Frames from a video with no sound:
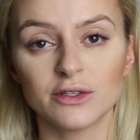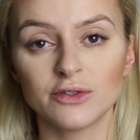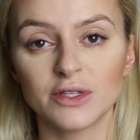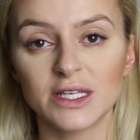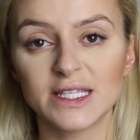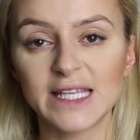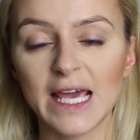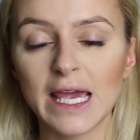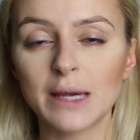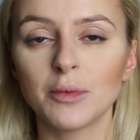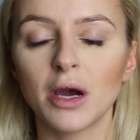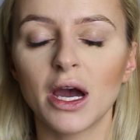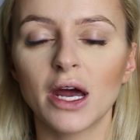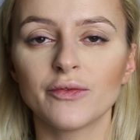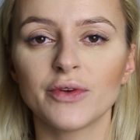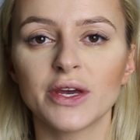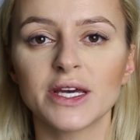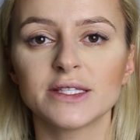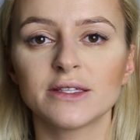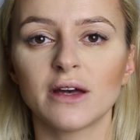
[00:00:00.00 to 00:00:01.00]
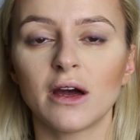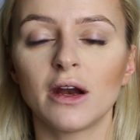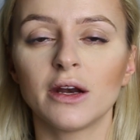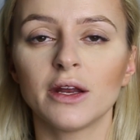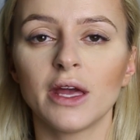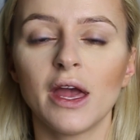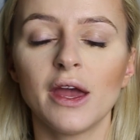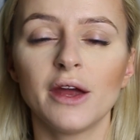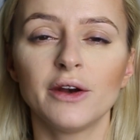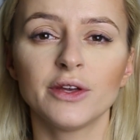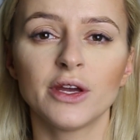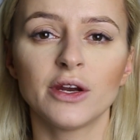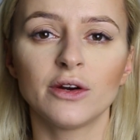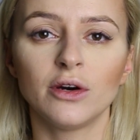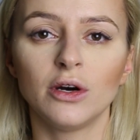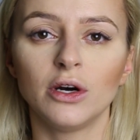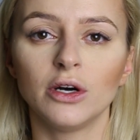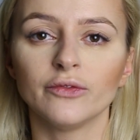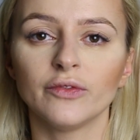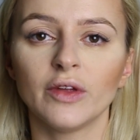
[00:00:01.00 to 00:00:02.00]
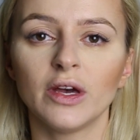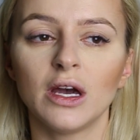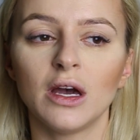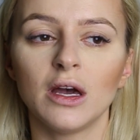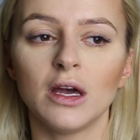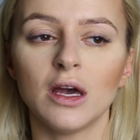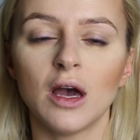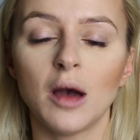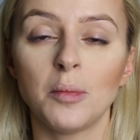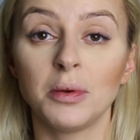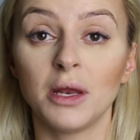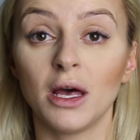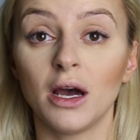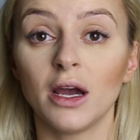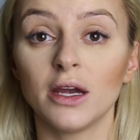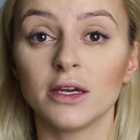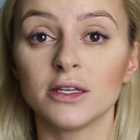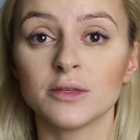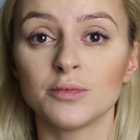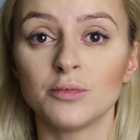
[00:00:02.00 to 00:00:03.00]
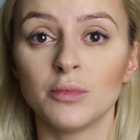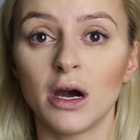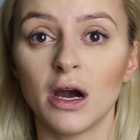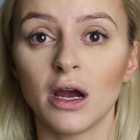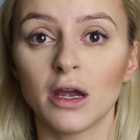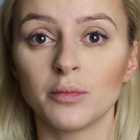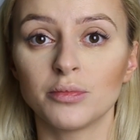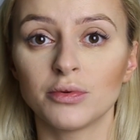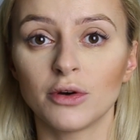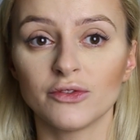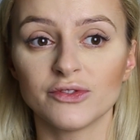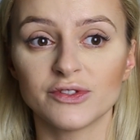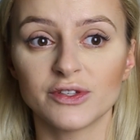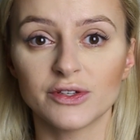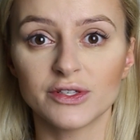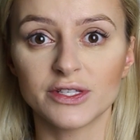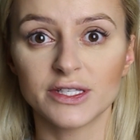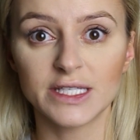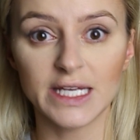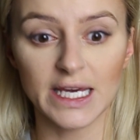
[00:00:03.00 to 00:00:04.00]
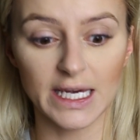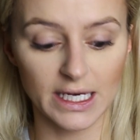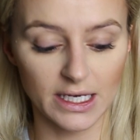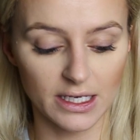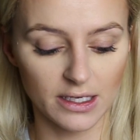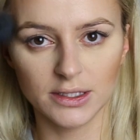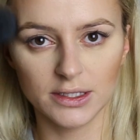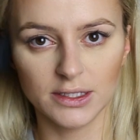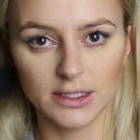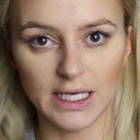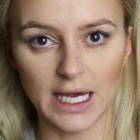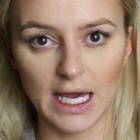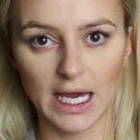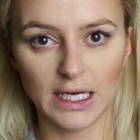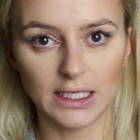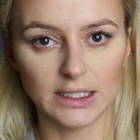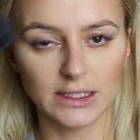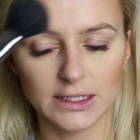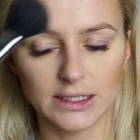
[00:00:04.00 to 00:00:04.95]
to the same areas that are earlier on I applied my bronzer stick. Yeah.